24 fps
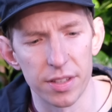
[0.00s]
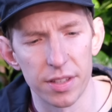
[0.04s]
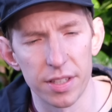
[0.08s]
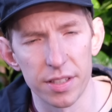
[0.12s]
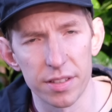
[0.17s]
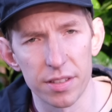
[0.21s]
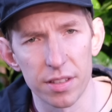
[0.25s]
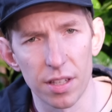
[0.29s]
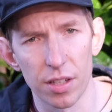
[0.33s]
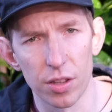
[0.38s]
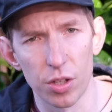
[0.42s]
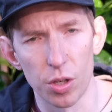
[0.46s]

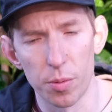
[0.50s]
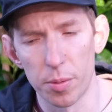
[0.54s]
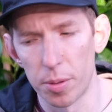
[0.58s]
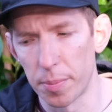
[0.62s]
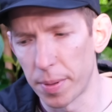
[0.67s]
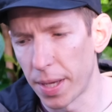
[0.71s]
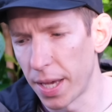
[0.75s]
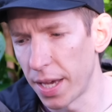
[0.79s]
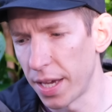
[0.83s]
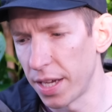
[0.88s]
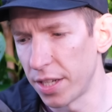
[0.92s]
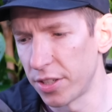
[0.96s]
This is aluminum
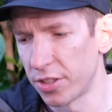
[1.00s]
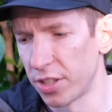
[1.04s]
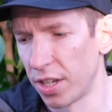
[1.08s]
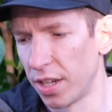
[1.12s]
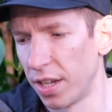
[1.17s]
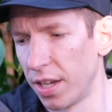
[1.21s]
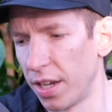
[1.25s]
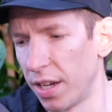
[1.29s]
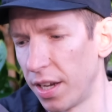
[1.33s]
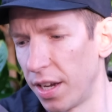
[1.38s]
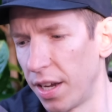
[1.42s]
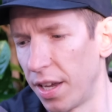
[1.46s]
cage,
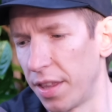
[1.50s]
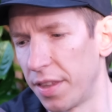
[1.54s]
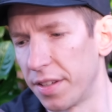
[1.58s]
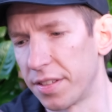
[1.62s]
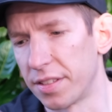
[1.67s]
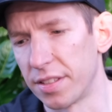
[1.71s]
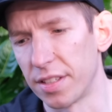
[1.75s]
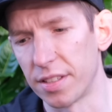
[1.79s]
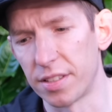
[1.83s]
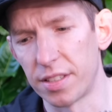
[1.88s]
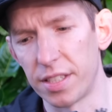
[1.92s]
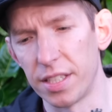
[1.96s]
and this
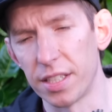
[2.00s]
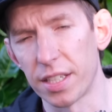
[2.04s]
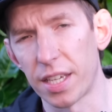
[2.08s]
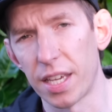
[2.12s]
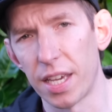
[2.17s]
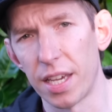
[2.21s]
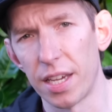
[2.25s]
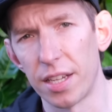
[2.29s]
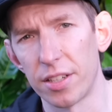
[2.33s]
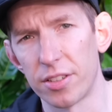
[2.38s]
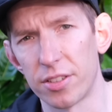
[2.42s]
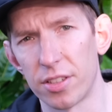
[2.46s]
is a steel
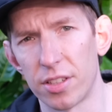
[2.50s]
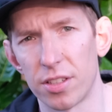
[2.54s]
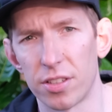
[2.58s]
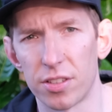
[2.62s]
cage.